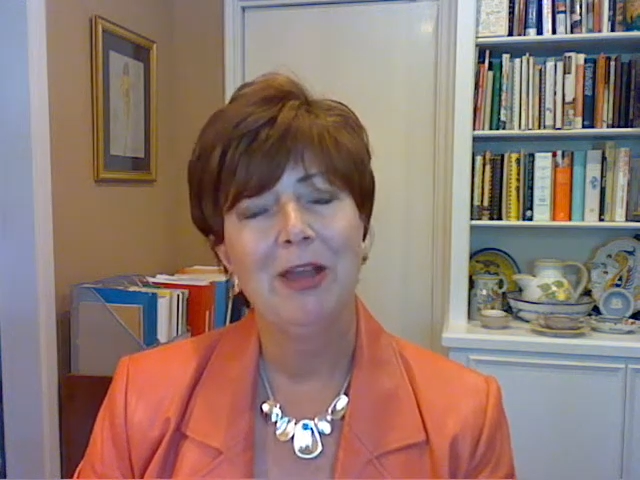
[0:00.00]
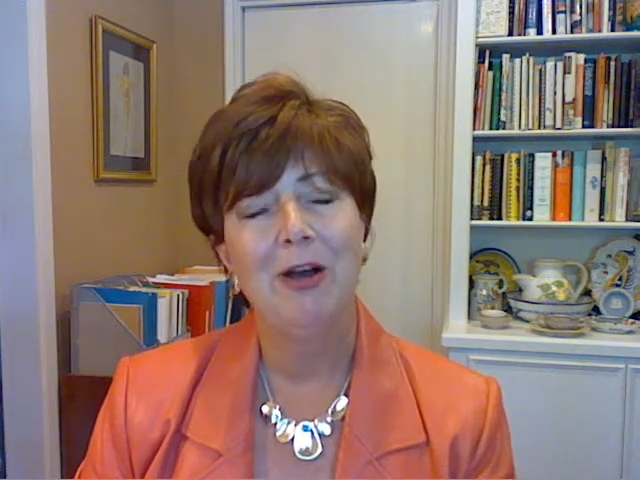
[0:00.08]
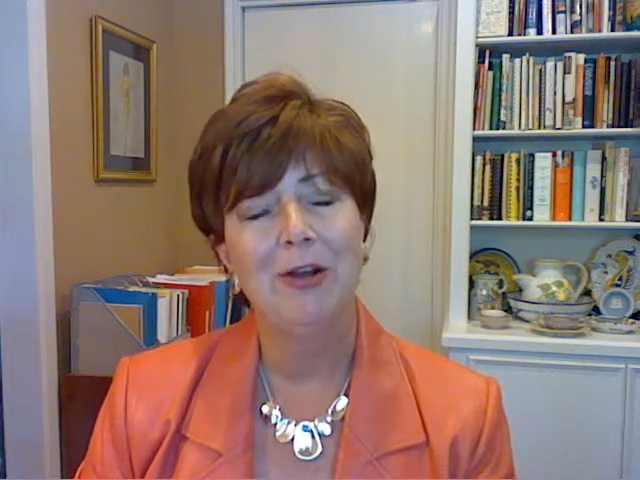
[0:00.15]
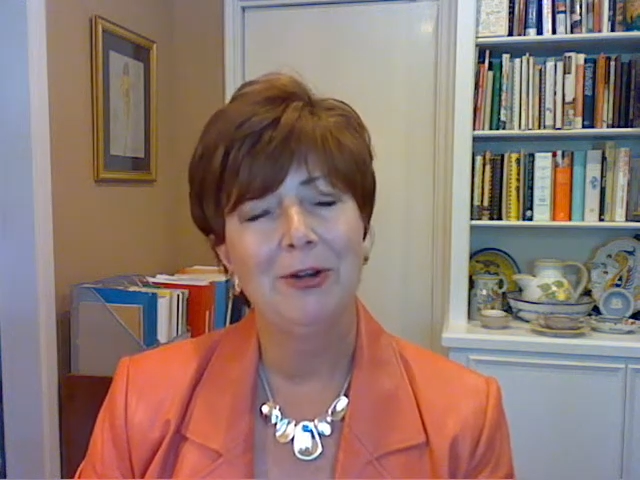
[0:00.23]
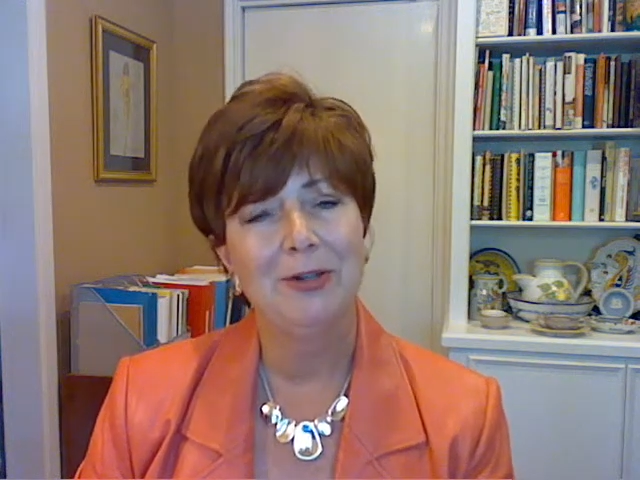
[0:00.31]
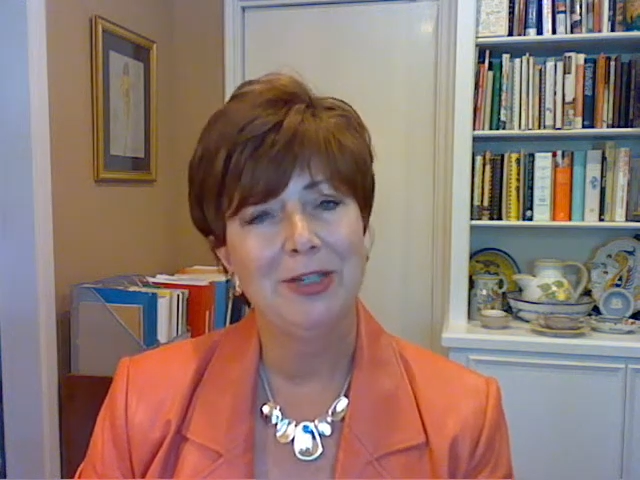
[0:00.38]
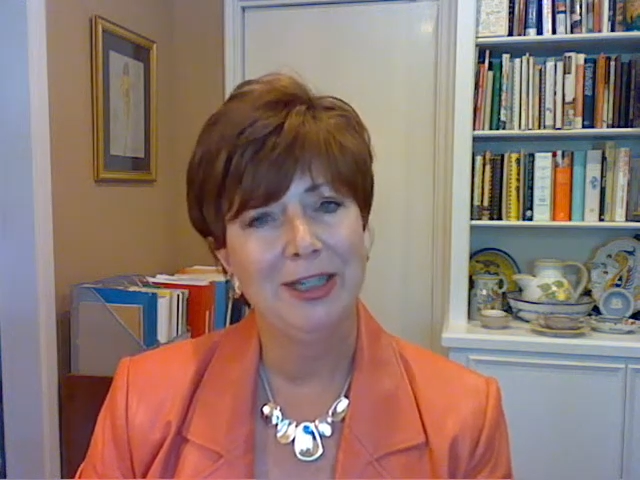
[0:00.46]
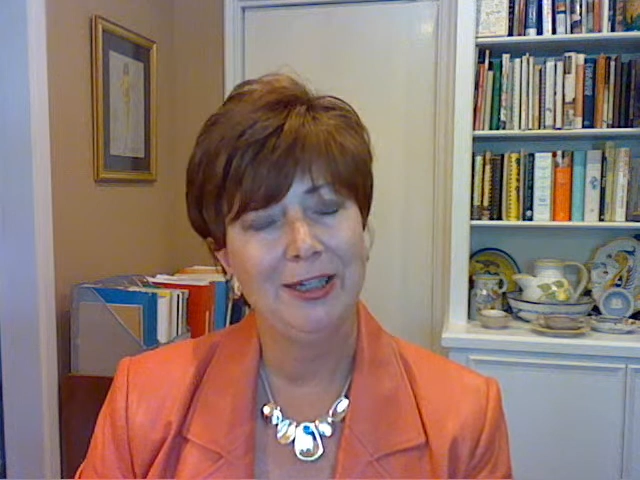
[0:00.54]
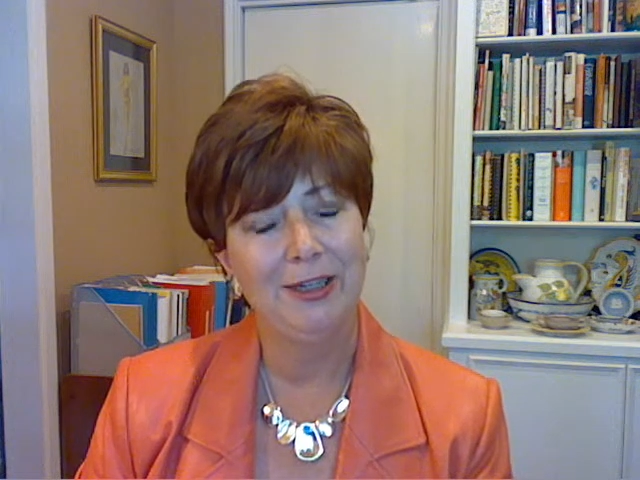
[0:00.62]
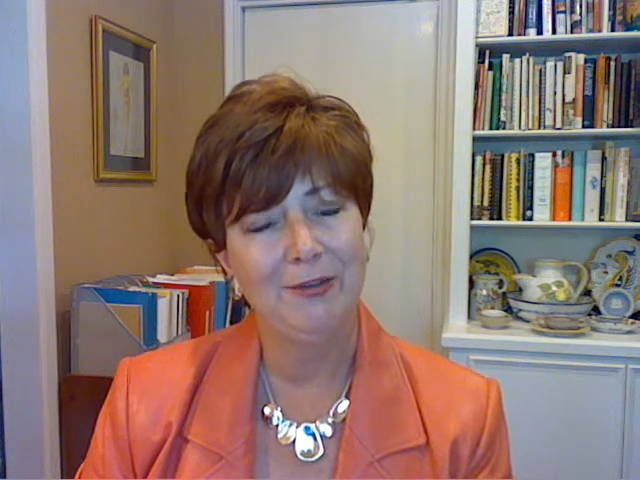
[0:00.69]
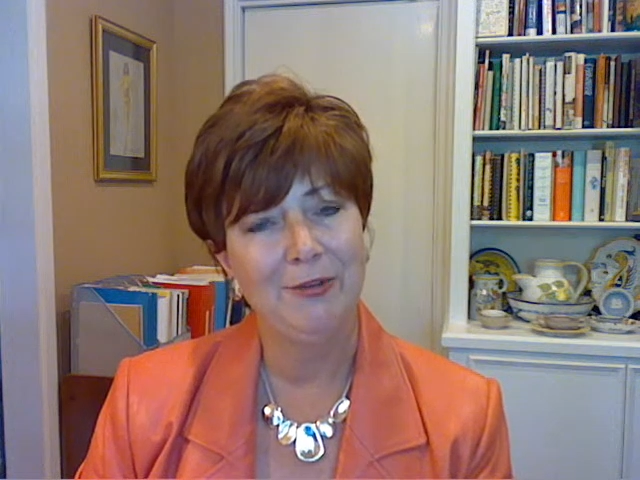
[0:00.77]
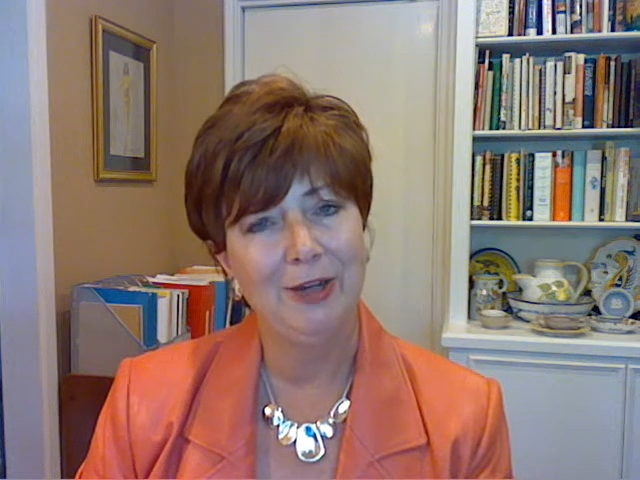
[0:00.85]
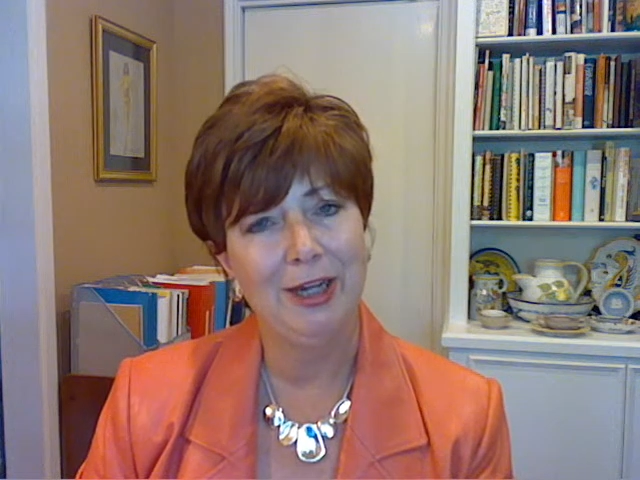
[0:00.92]
on our
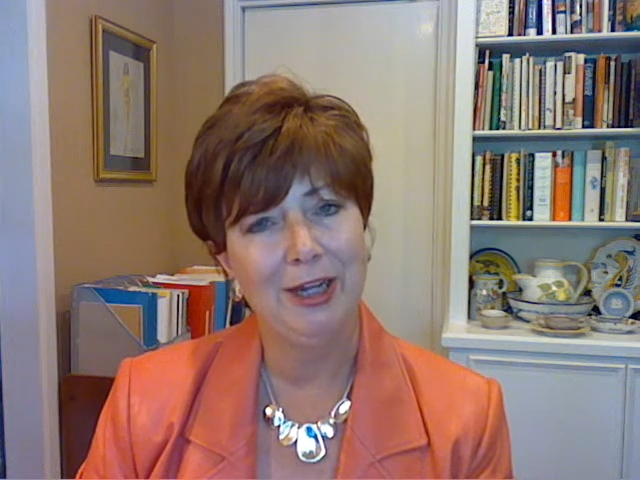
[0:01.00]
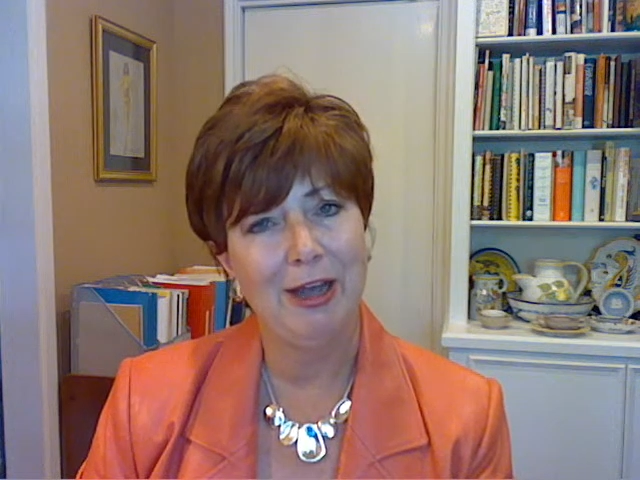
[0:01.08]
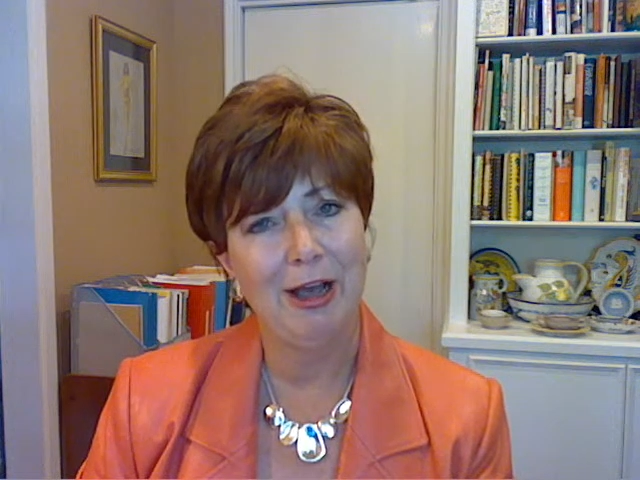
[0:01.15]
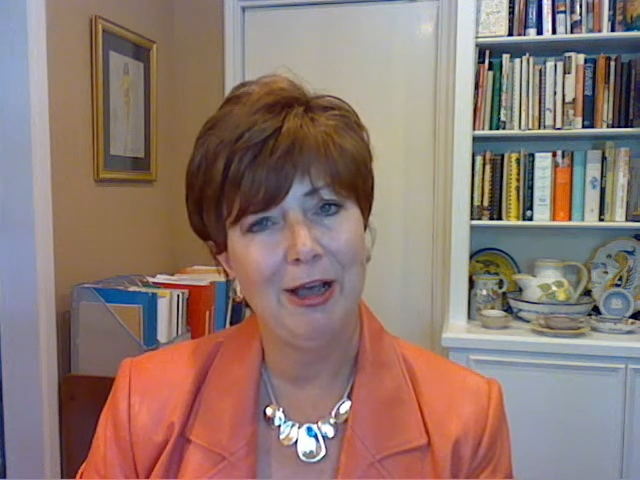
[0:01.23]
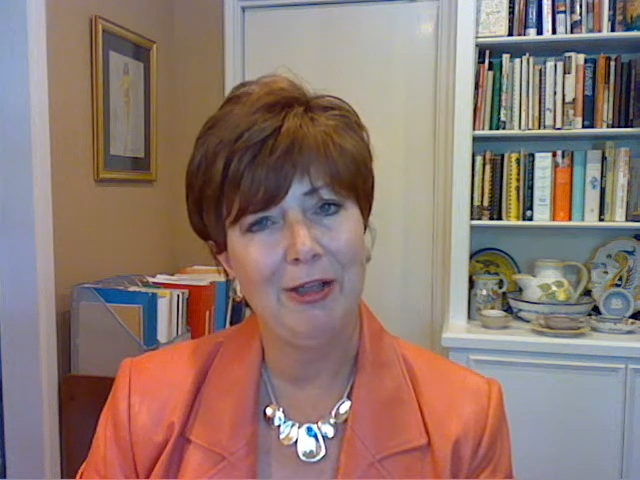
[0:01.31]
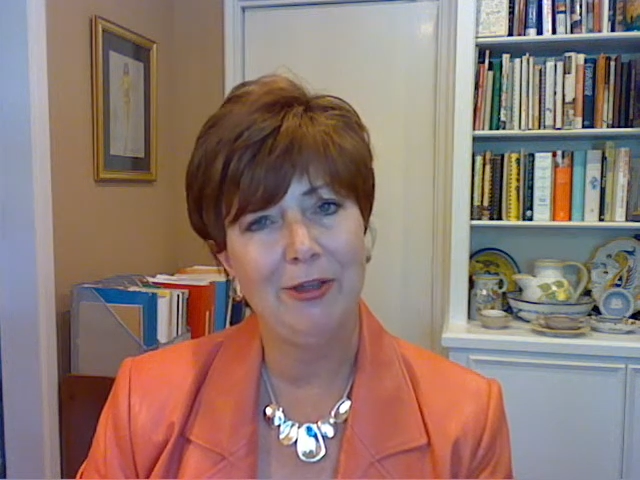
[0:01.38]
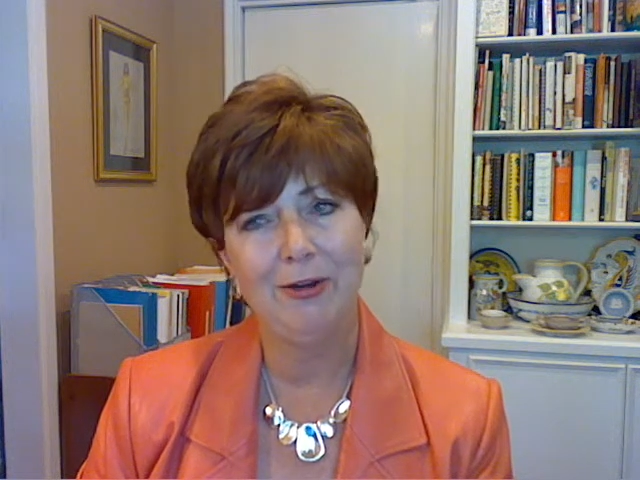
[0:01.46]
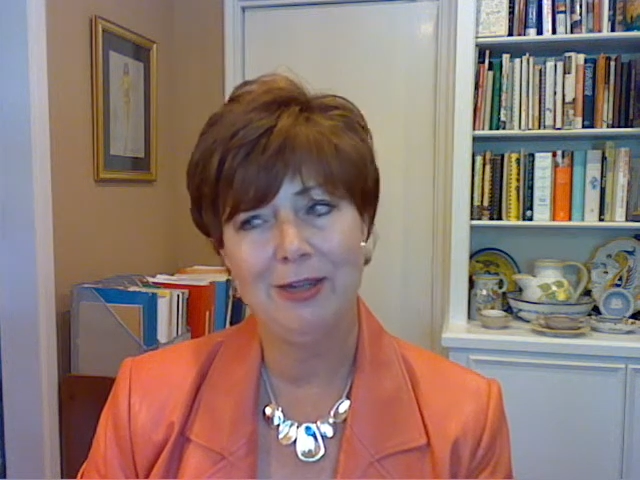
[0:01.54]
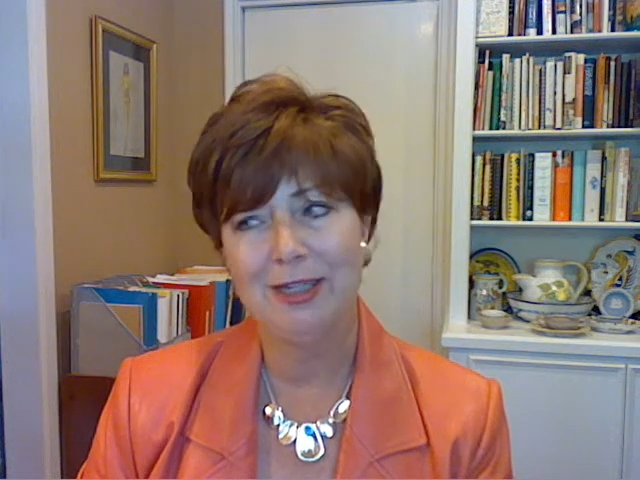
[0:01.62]
significant other?